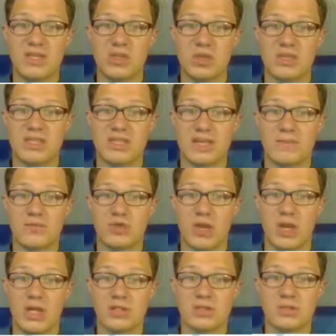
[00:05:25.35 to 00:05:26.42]
on a set of
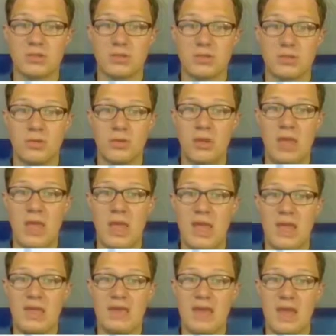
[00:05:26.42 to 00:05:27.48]
trials.
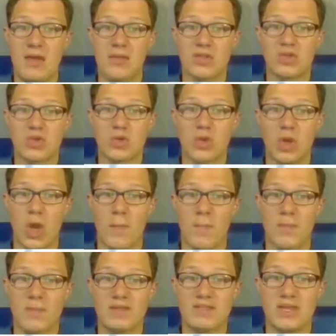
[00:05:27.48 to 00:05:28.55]
Now let's go to the
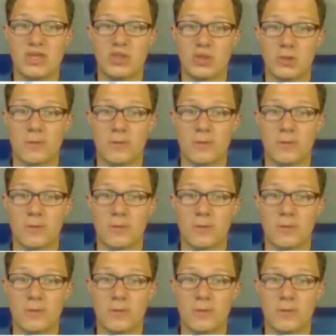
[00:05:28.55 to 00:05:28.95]
optimization.